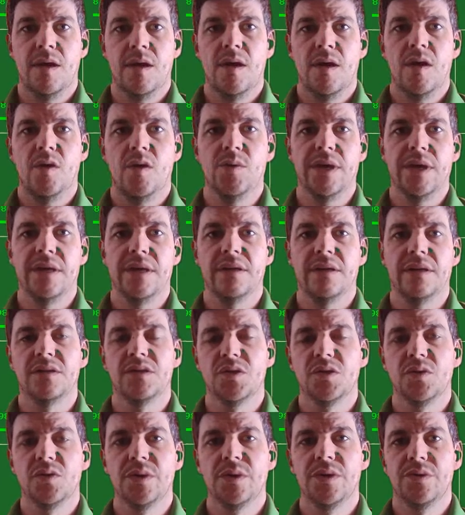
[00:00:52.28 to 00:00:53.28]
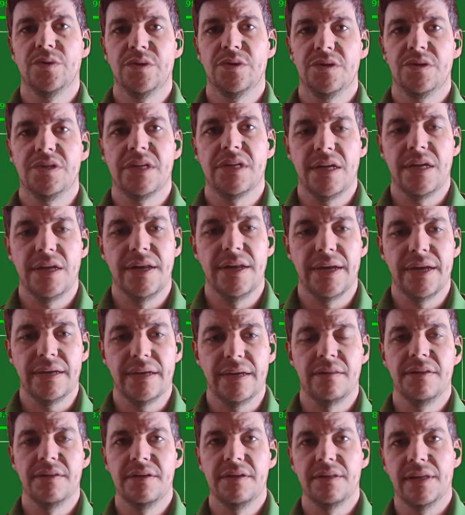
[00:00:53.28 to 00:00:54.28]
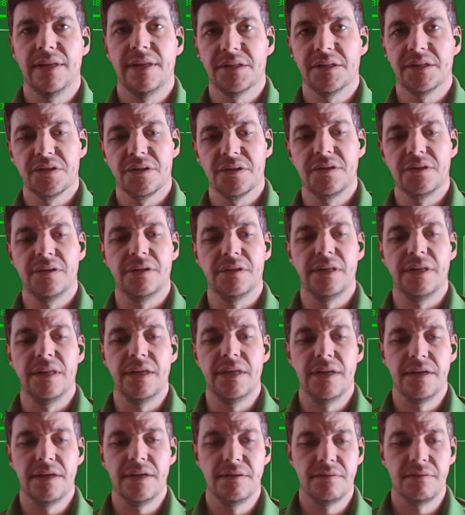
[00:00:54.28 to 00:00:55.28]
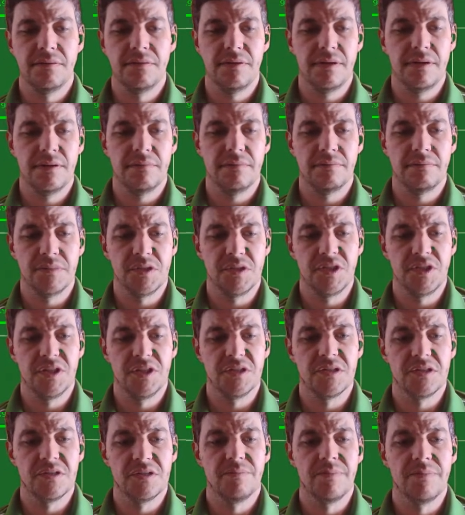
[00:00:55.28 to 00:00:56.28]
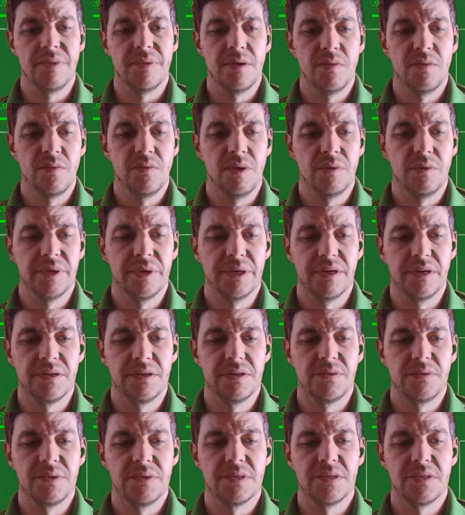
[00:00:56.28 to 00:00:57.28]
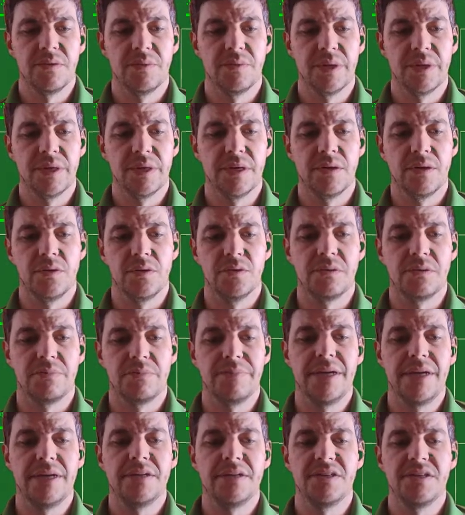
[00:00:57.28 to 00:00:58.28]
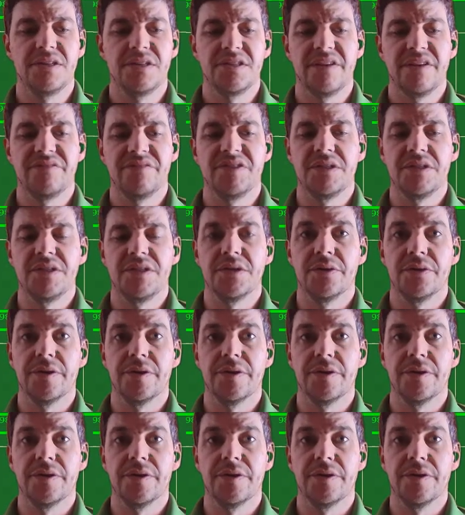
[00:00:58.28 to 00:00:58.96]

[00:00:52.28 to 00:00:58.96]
Okay, so in order to connect the electrical system, what we're going to do is we're going to go to page 70.